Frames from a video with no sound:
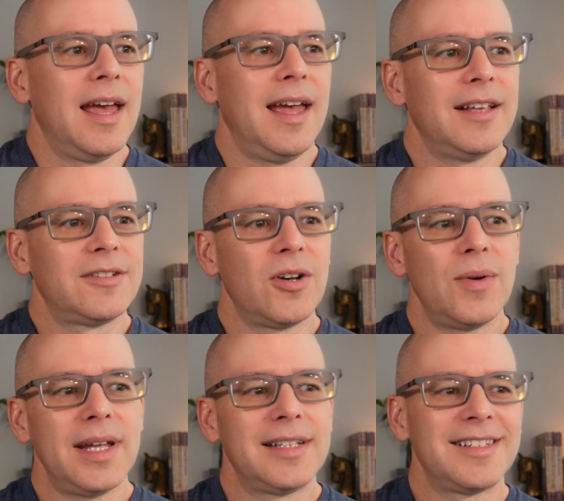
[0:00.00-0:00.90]
So
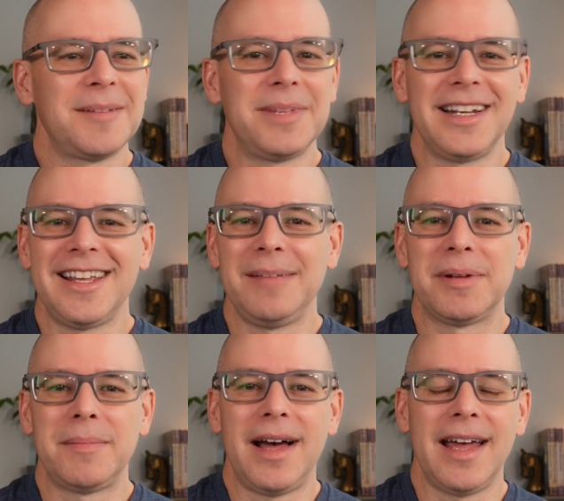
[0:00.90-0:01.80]
it's something to keep
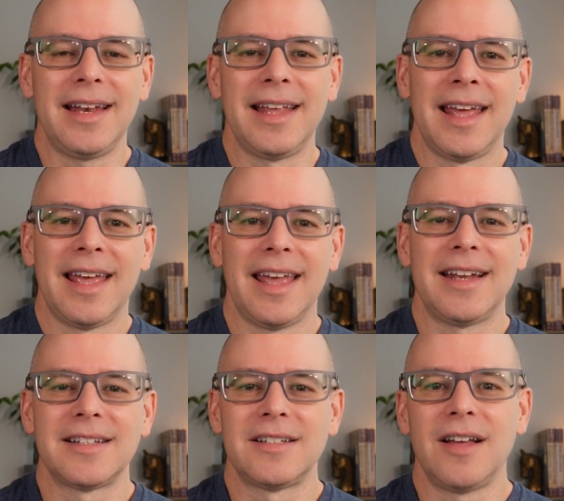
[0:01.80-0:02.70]
in mind. It
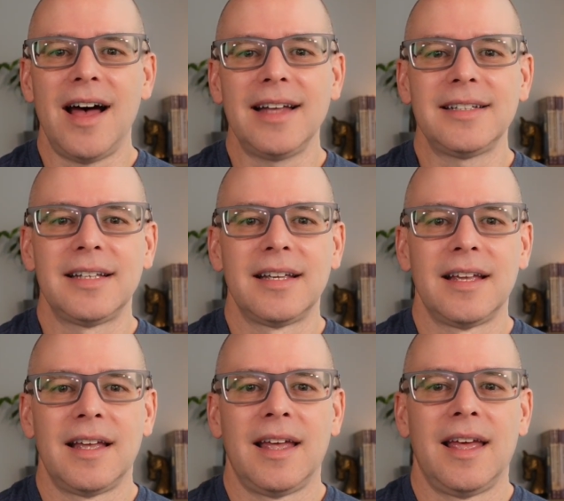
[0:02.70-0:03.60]
is not,
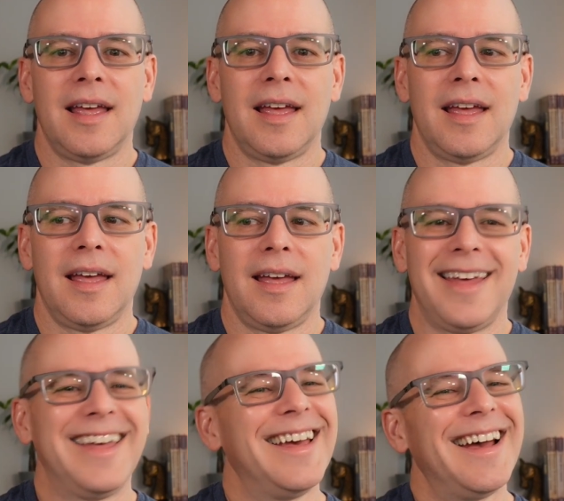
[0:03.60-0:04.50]

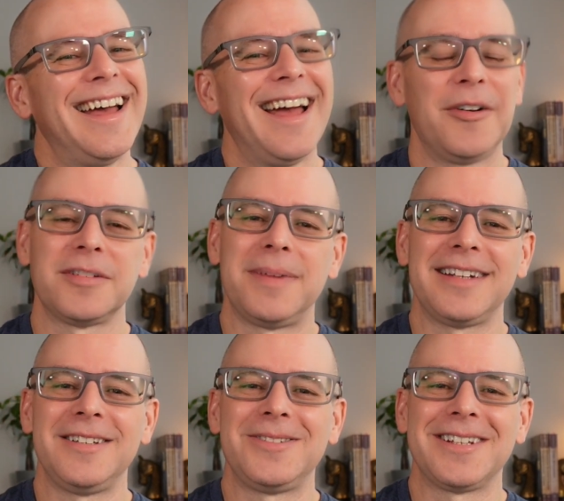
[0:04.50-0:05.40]
I was about
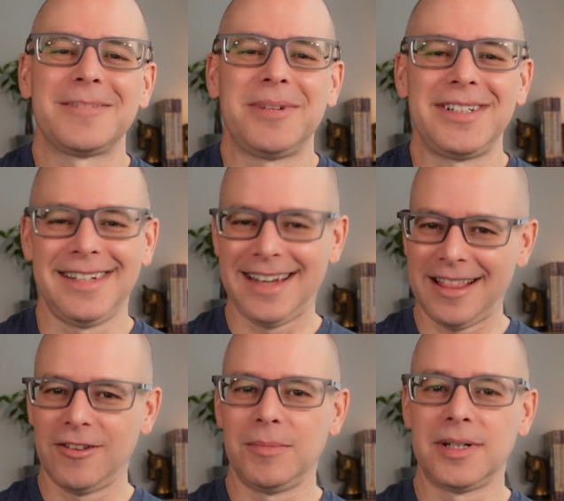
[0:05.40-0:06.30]
to use the expression
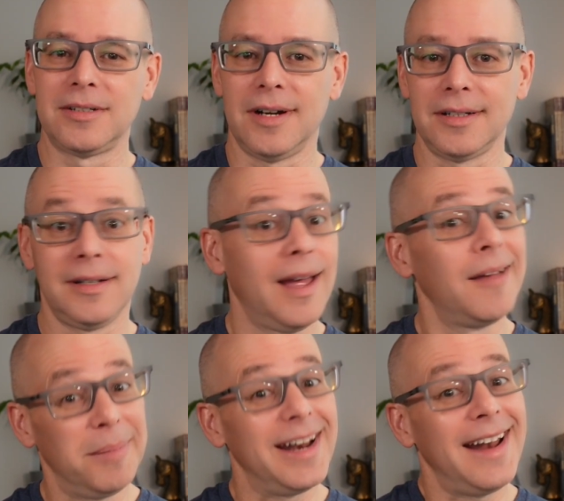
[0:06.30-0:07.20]
death, doom, and destruction,
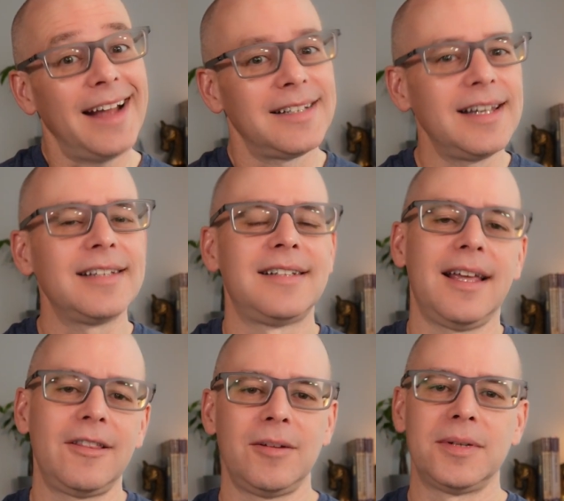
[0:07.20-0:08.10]
but it actually is
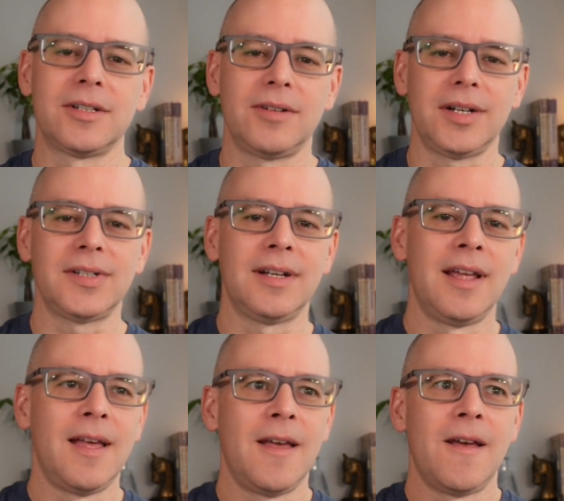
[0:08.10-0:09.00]
death, doom, and destruction,
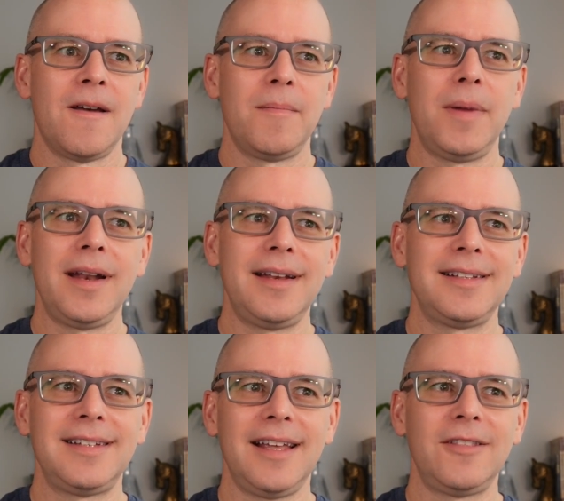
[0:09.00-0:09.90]
but it is
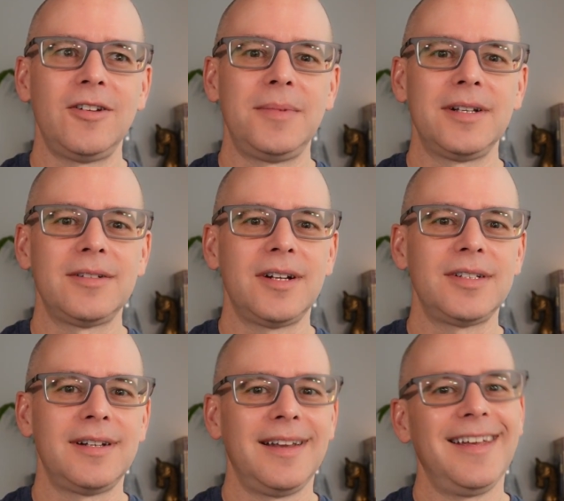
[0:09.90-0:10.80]
death, doom, and
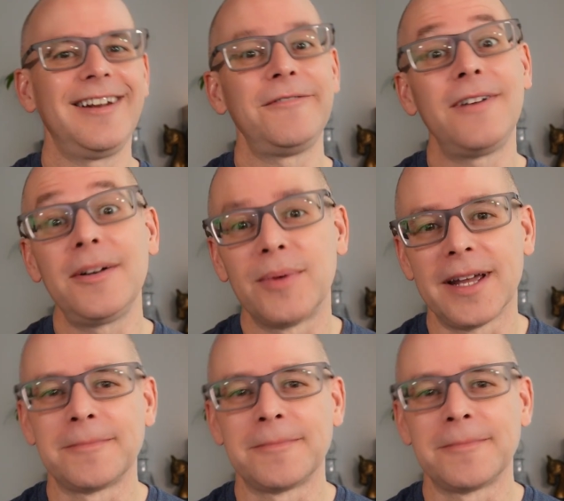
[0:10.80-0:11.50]
destruction in a fun way.